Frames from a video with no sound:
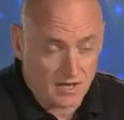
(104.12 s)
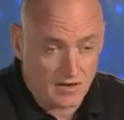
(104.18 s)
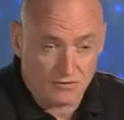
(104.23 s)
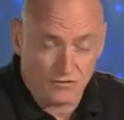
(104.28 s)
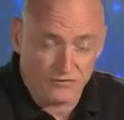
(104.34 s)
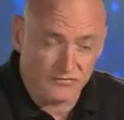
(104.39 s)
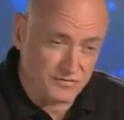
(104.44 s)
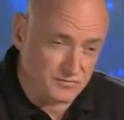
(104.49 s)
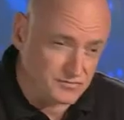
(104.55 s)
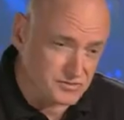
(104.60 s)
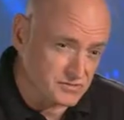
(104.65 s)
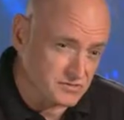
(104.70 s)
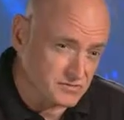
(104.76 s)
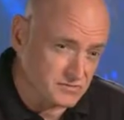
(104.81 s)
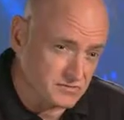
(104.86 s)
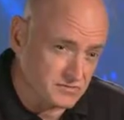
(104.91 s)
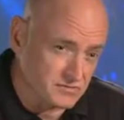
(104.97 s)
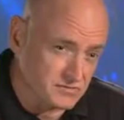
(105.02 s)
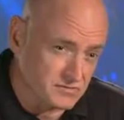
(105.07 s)
I don't know if that was
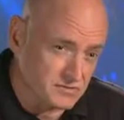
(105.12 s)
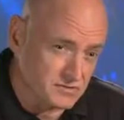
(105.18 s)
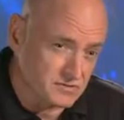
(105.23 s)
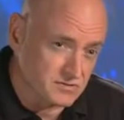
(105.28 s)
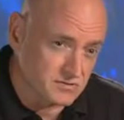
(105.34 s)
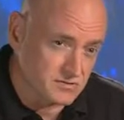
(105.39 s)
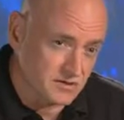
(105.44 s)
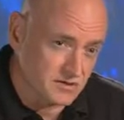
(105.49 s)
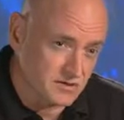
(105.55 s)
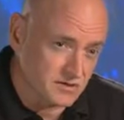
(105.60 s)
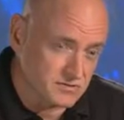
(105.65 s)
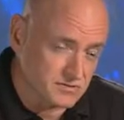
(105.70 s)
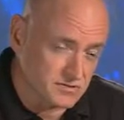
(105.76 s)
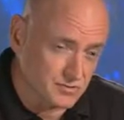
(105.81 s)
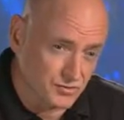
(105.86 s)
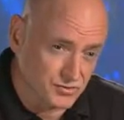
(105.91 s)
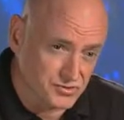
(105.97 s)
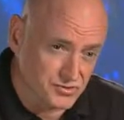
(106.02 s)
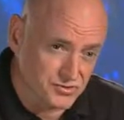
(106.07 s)
a
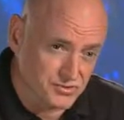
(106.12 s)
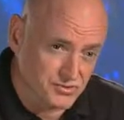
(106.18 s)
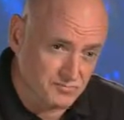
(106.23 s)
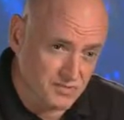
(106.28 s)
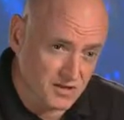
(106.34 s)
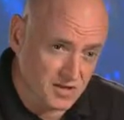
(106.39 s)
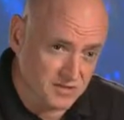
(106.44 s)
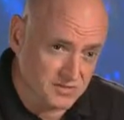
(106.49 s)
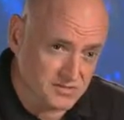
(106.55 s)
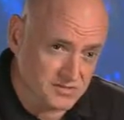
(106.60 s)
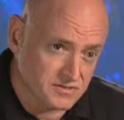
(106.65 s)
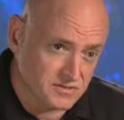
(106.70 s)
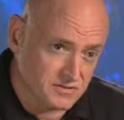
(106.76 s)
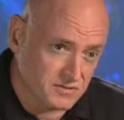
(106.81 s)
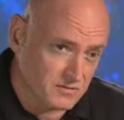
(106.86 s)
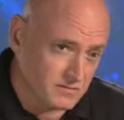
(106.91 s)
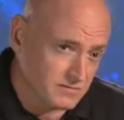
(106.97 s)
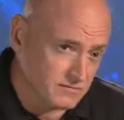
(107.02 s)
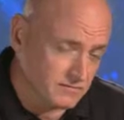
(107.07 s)
school system
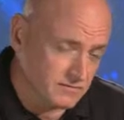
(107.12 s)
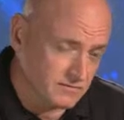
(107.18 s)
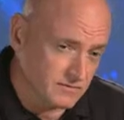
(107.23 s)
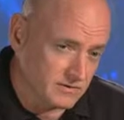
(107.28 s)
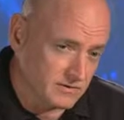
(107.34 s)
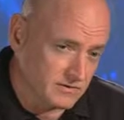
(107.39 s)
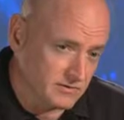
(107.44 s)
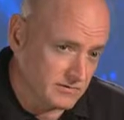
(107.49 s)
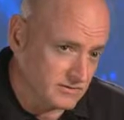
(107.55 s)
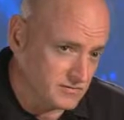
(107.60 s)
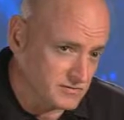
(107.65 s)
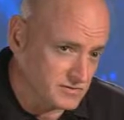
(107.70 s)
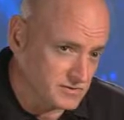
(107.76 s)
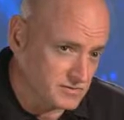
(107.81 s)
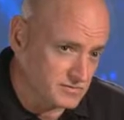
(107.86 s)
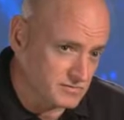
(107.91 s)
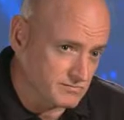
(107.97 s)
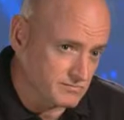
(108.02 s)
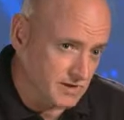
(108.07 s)
policy or it
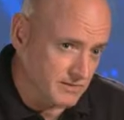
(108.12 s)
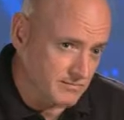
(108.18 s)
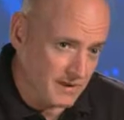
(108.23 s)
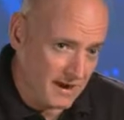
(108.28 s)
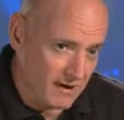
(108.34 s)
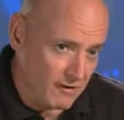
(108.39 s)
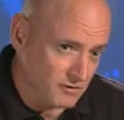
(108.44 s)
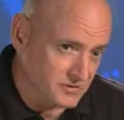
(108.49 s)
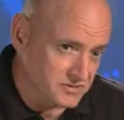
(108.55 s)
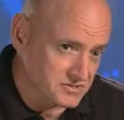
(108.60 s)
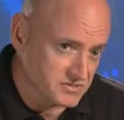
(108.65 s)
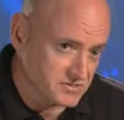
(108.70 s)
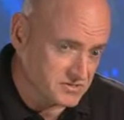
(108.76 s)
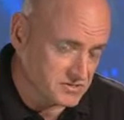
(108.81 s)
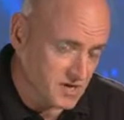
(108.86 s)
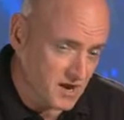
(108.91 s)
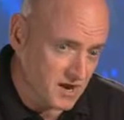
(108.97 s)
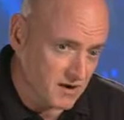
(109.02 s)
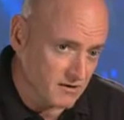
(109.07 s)
was my parents'
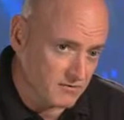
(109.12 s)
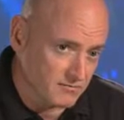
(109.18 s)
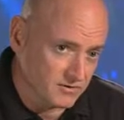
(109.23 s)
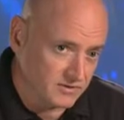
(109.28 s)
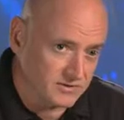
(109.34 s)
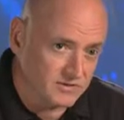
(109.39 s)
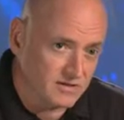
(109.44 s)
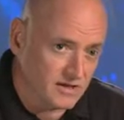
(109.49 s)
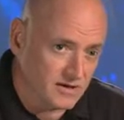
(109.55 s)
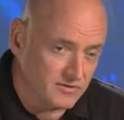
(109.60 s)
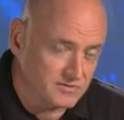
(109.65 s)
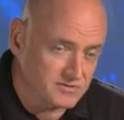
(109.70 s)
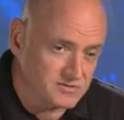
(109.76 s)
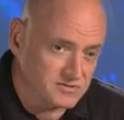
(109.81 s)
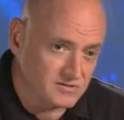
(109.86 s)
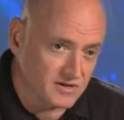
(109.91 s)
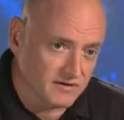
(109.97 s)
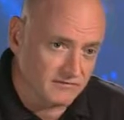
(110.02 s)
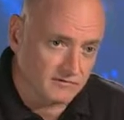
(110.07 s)
desire, but that
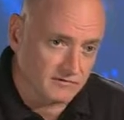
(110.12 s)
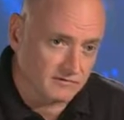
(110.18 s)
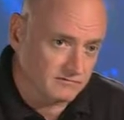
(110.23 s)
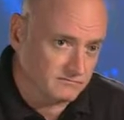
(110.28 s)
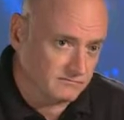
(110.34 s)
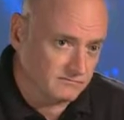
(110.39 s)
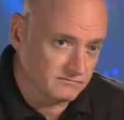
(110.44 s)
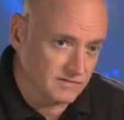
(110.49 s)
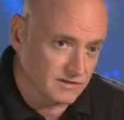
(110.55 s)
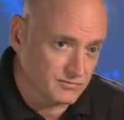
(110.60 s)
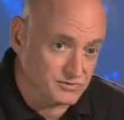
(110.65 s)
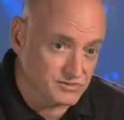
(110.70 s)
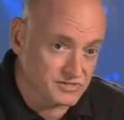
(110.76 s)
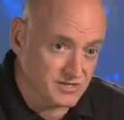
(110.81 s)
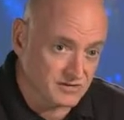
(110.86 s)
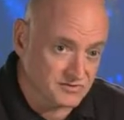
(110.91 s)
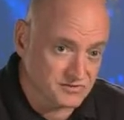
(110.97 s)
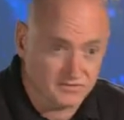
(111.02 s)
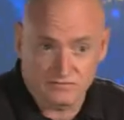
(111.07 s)
was
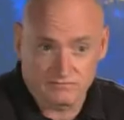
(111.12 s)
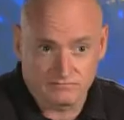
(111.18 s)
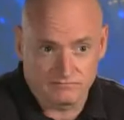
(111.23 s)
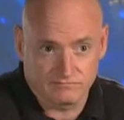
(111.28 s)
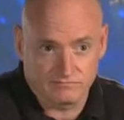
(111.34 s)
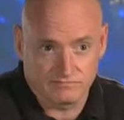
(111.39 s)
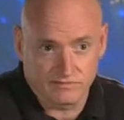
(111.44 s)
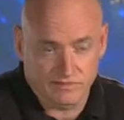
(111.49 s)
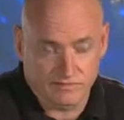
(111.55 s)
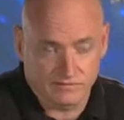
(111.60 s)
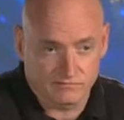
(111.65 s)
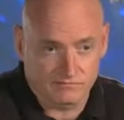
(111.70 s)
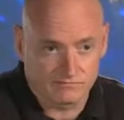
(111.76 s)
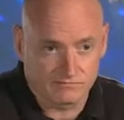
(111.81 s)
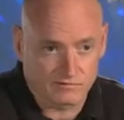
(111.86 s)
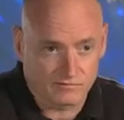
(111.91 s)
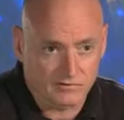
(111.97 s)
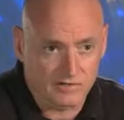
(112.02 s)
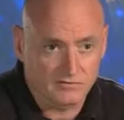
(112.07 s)
actually, you know,
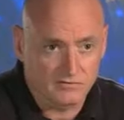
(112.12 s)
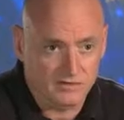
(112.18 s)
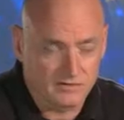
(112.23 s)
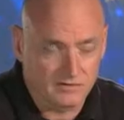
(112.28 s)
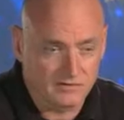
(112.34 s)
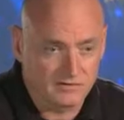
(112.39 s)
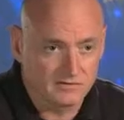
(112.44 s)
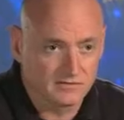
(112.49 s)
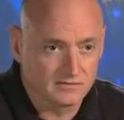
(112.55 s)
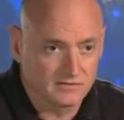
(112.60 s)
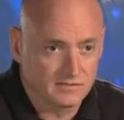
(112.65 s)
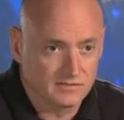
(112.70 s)
prohibited.